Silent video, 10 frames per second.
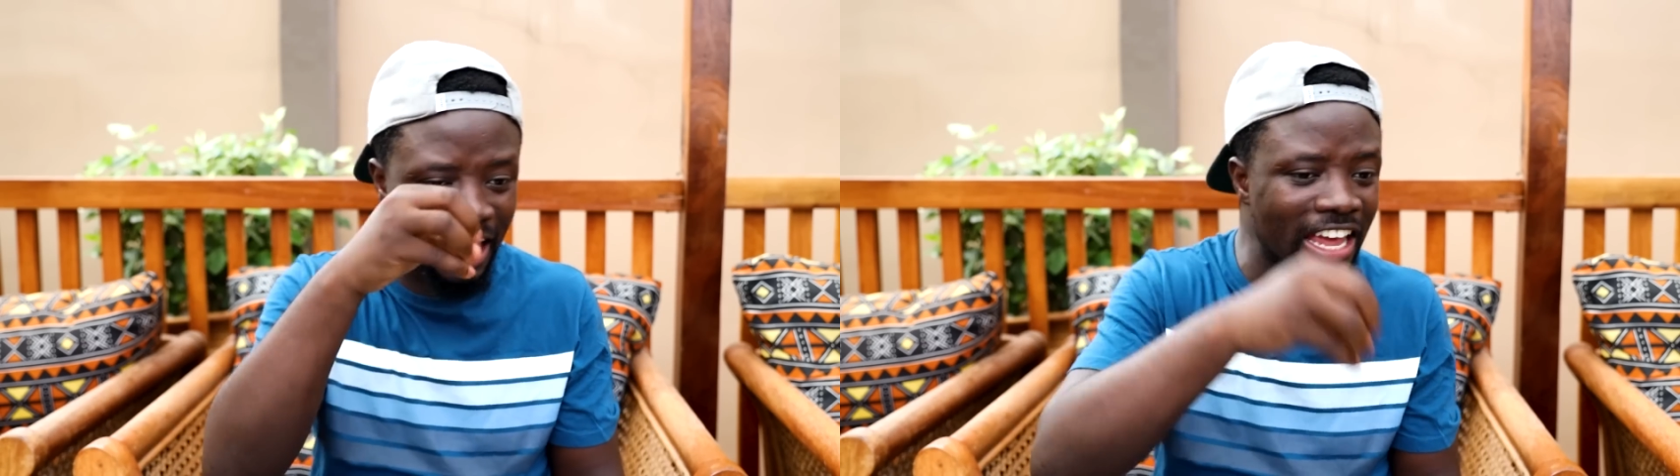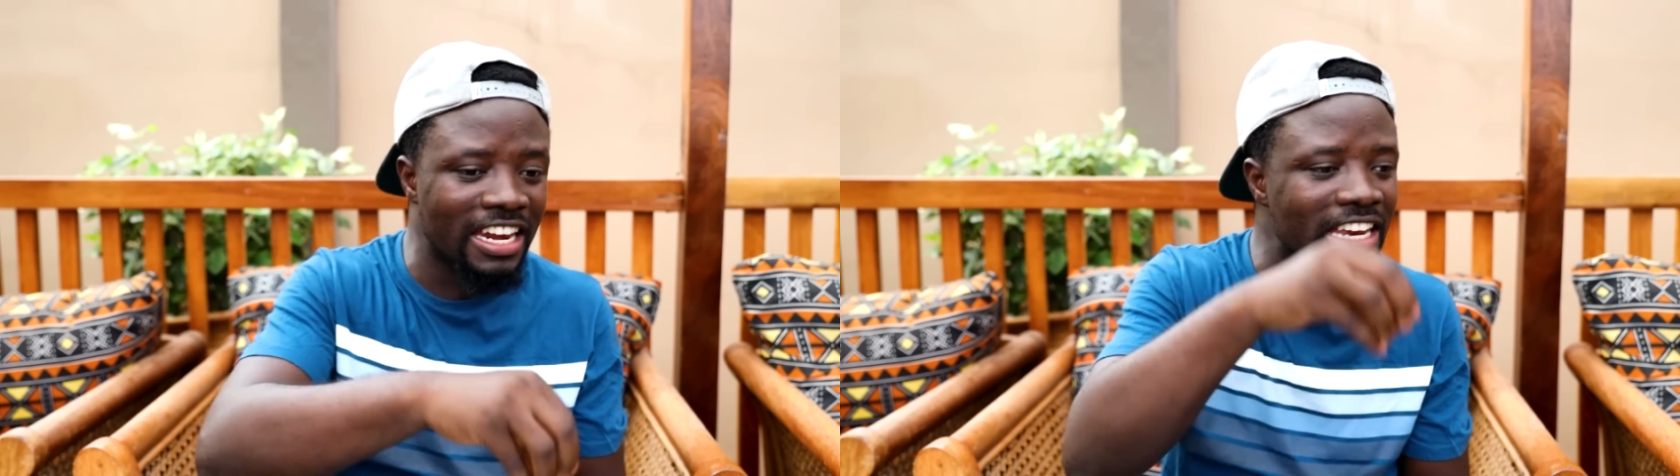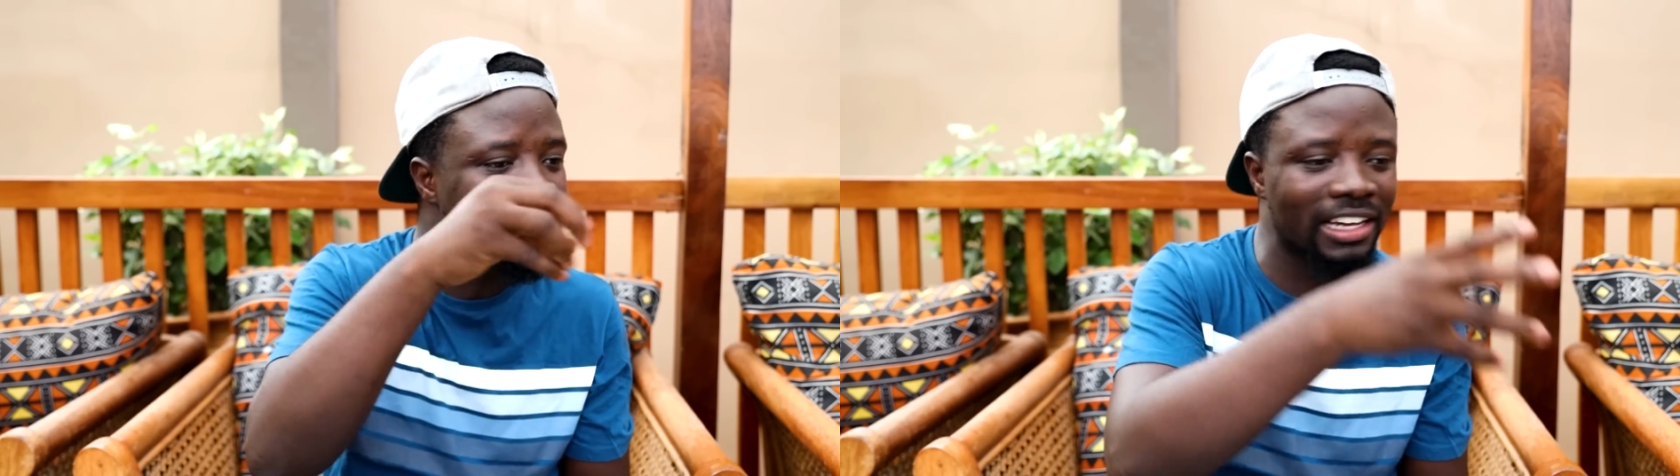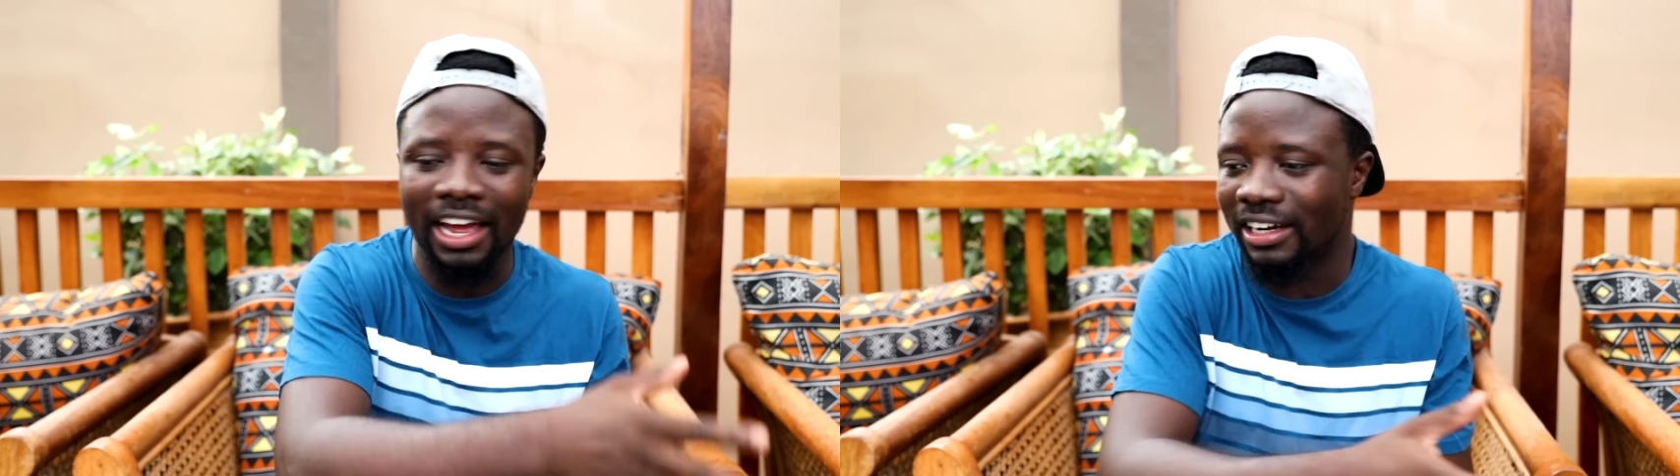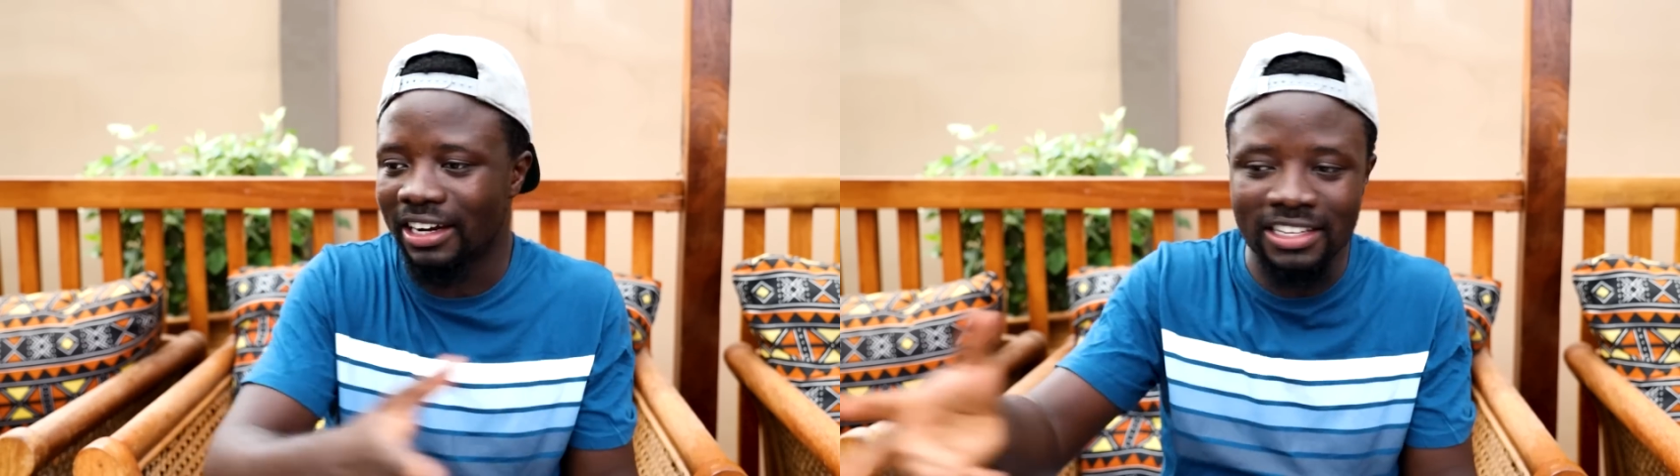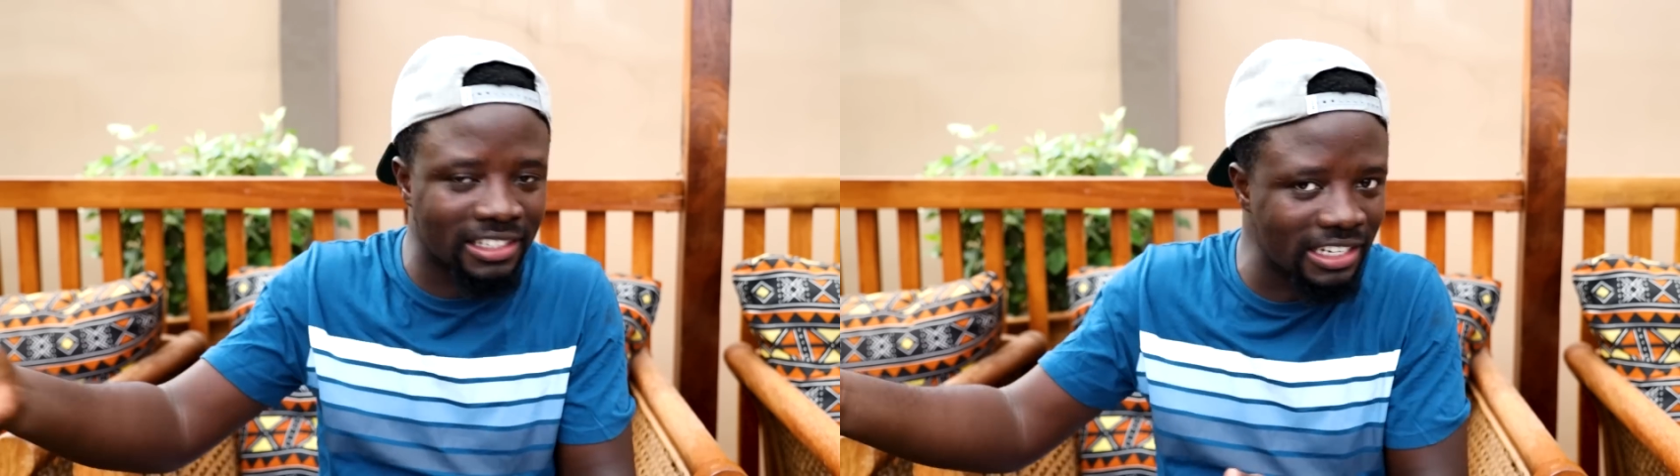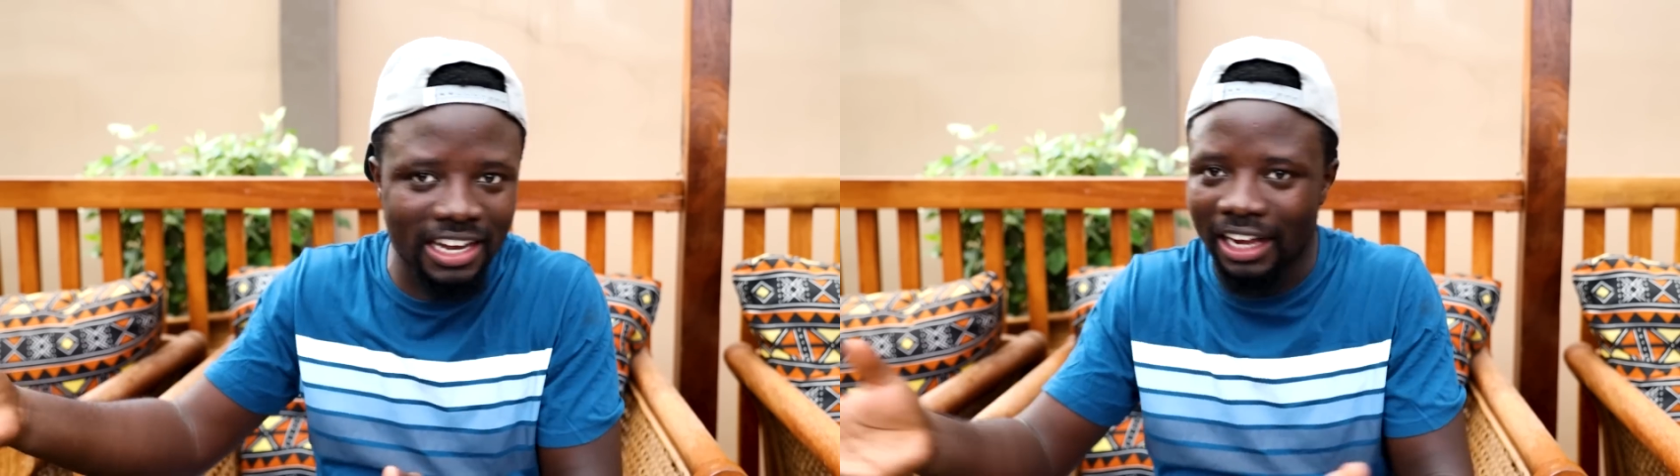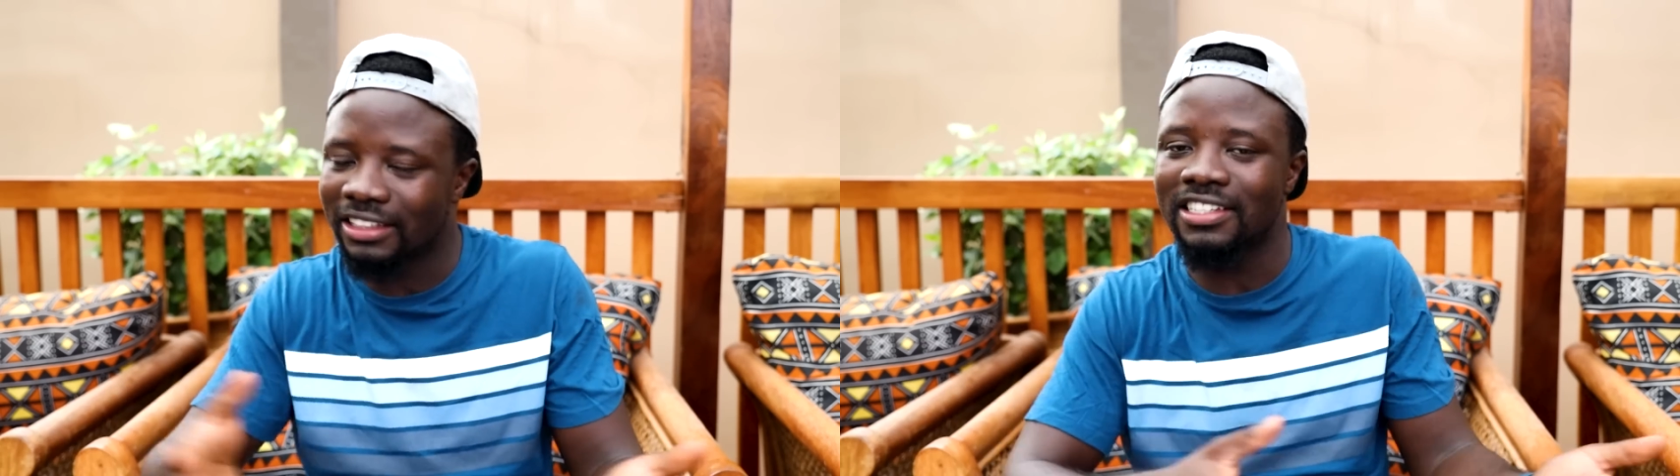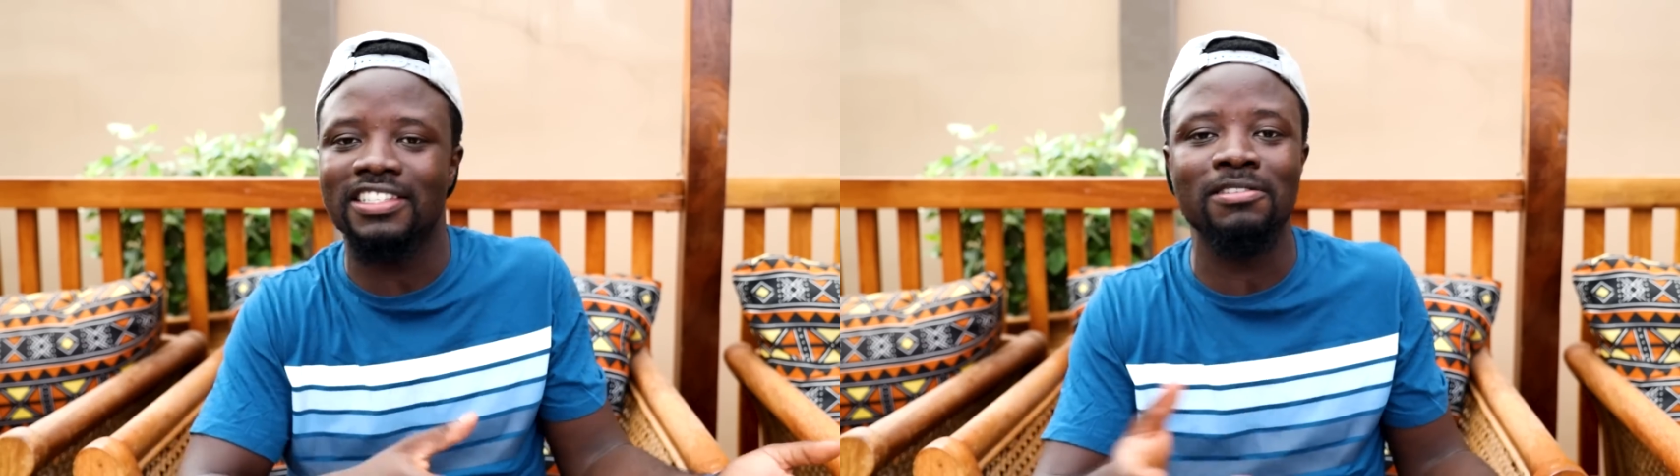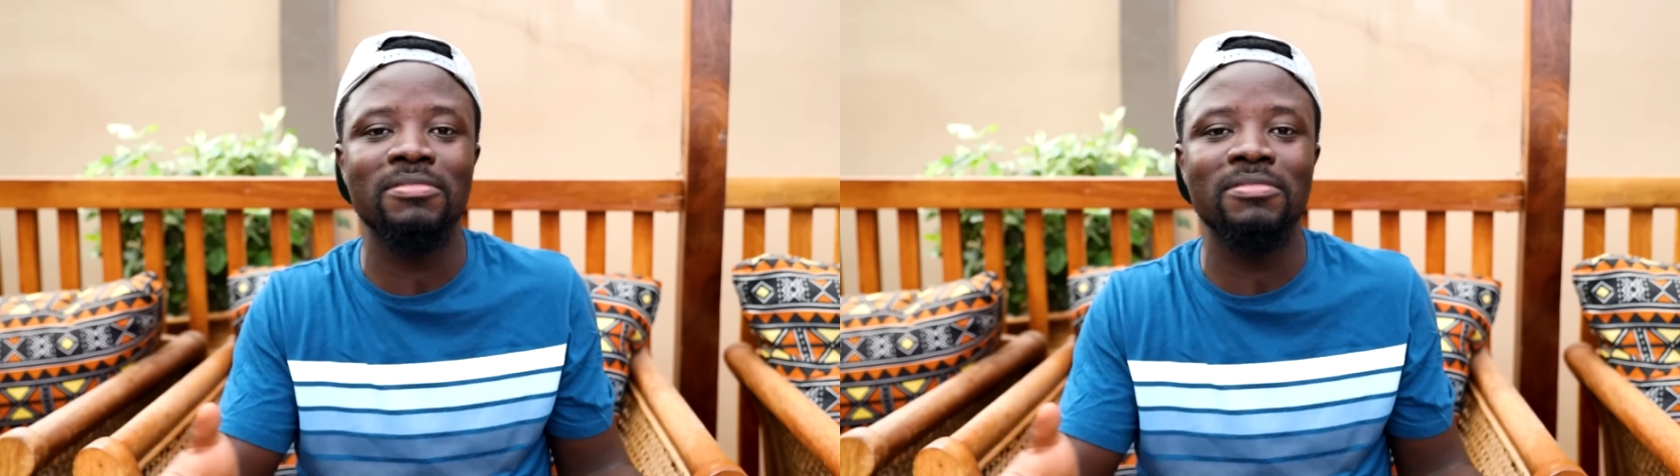Any under G artist